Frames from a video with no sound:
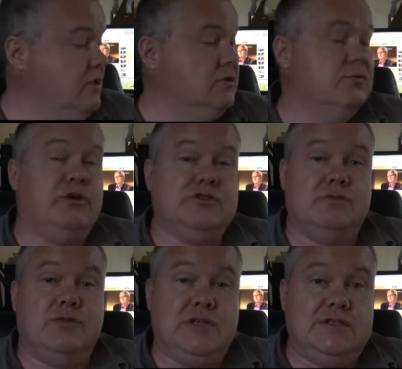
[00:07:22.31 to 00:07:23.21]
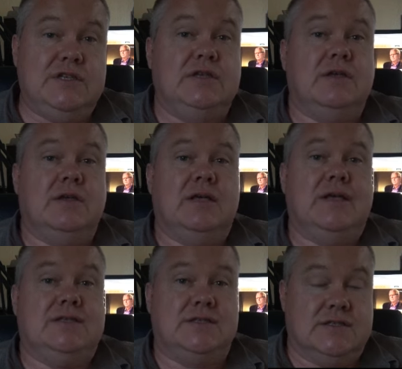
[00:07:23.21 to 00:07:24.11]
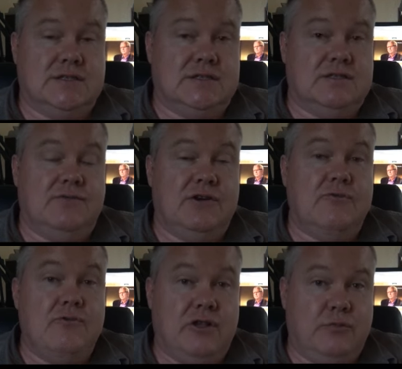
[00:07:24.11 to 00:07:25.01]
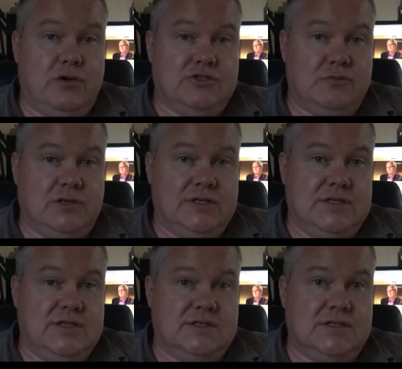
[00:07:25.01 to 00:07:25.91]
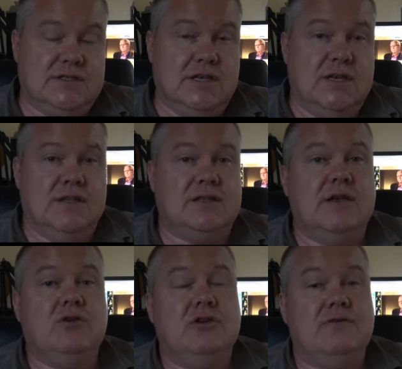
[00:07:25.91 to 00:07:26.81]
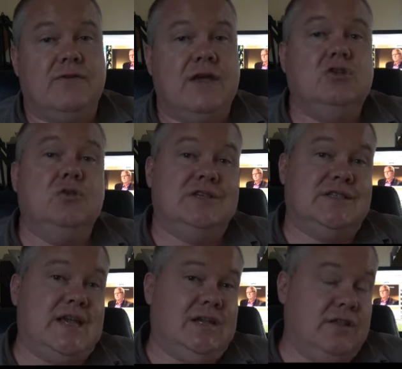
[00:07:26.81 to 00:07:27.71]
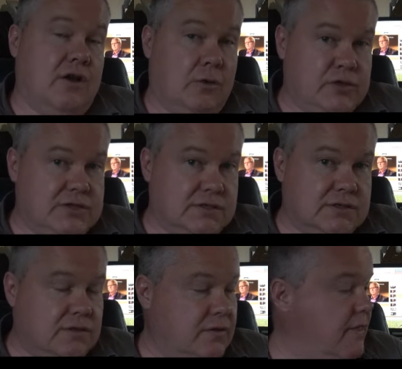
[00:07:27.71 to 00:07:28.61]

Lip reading: the possibility exists, the very real possibility exists, that they could in fact do exactly the opposite.